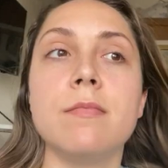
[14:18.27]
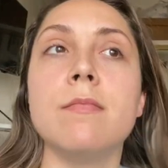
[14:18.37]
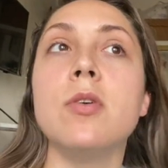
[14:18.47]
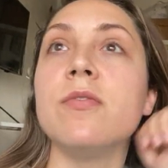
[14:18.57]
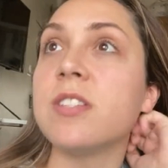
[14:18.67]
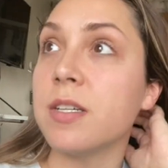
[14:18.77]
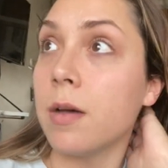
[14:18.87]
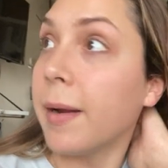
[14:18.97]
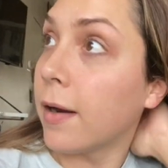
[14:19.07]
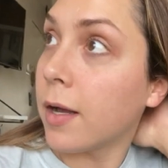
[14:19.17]
moved to
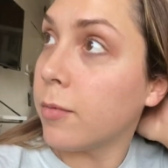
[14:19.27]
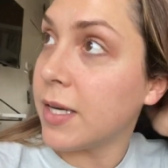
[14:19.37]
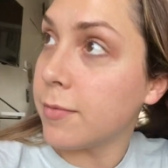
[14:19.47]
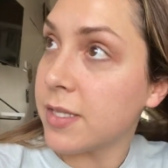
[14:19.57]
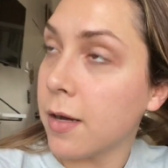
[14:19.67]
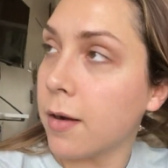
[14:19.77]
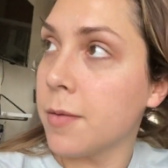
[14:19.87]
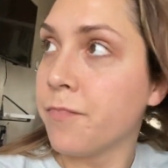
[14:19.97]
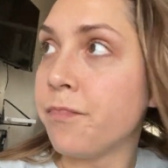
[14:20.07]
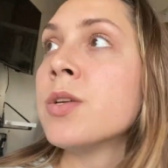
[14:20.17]
America when he was
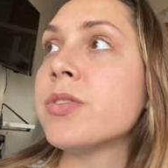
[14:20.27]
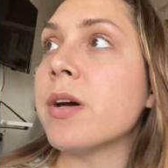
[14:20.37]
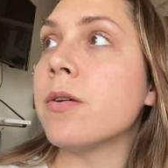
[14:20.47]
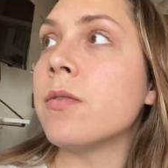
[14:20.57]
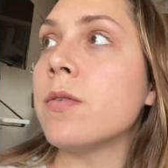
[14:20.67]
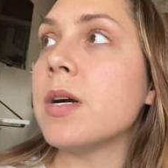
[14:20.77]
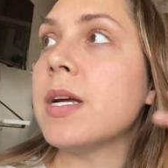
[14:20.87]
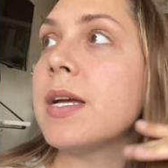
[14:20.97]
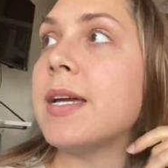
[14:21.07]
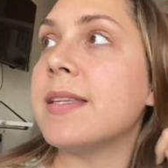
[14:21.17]
younger. So
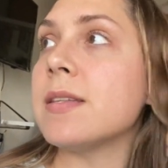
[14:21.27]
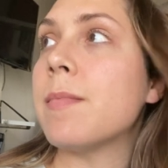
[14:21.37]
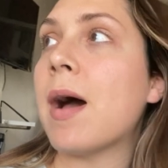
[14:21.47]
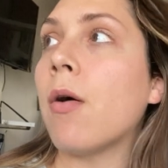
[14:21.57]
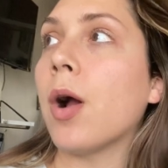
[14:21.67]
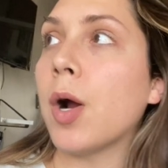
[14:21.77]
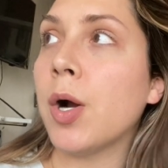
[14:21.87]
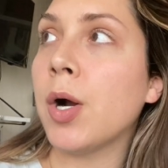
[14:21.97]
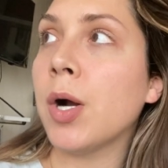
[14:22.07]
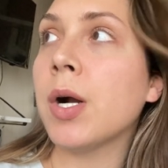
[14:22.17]
it's about
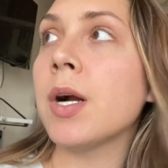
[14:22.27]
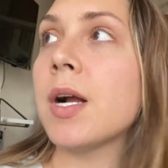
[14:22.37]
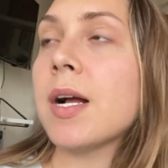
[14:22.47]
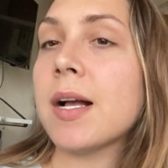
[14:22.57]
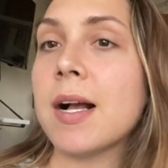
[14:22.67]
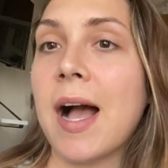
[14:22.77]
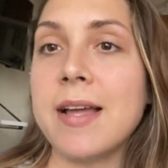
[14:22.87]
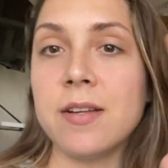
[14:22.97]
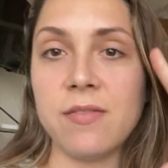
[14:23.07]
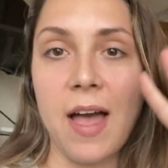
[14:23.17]
her
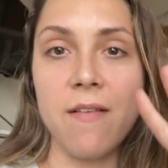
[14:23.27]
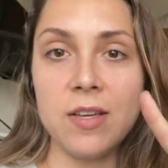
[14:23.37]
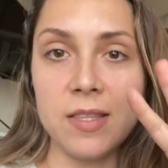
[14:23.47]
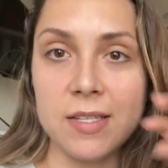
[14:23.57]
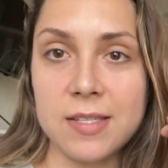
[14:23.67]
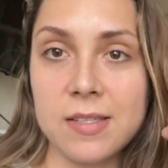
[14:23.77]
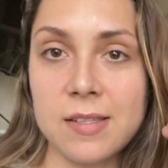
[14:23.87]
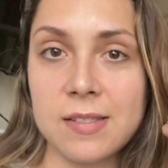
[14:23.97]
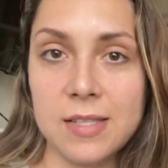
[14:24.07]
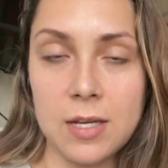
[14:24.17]
kind of having this
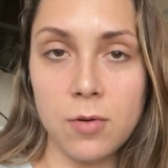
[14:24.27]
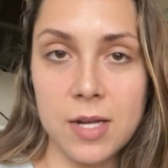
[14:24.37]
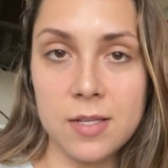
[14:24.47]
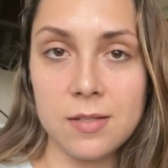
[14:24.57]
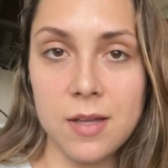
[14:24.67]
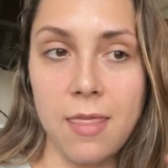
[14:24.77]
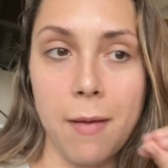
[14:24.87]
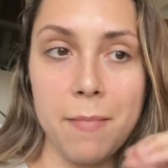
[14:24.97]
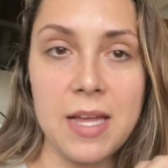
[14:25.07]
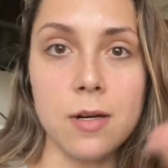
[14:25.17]
secret
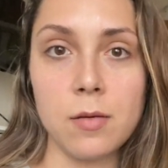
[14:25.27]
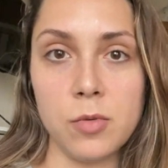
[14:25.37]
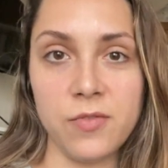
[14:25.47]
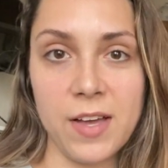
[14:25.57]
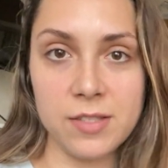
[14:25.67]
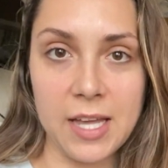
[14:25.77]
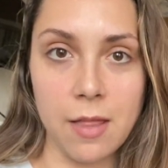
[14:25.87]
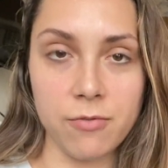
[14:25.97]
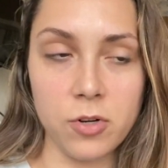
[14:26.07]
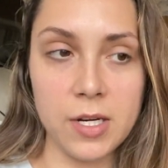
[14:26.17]
that made her move out to
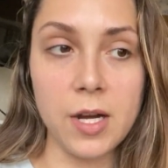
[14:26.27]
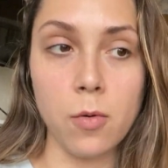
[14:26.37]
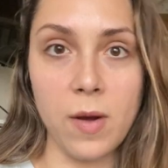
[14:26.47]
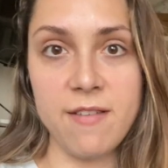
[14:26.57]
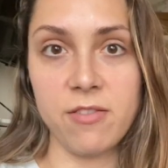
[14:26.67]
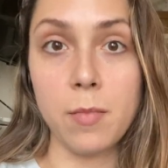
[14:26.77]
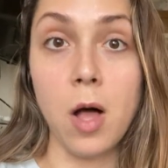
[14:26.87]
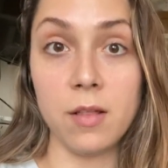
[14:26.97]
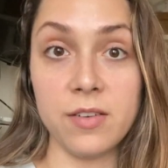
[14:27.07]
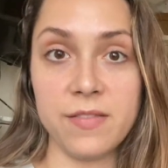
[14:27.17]
California away from
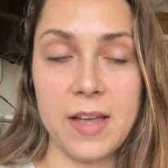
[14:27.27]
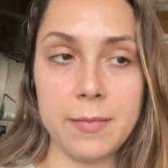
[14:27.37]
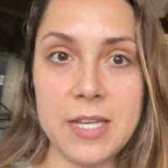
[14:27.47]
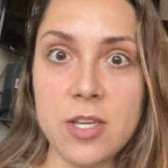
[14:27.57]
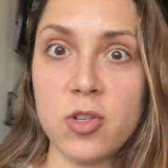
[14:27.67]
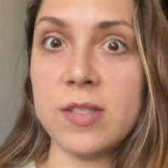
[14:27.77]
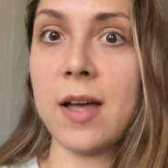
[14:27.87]
all of her family. And she's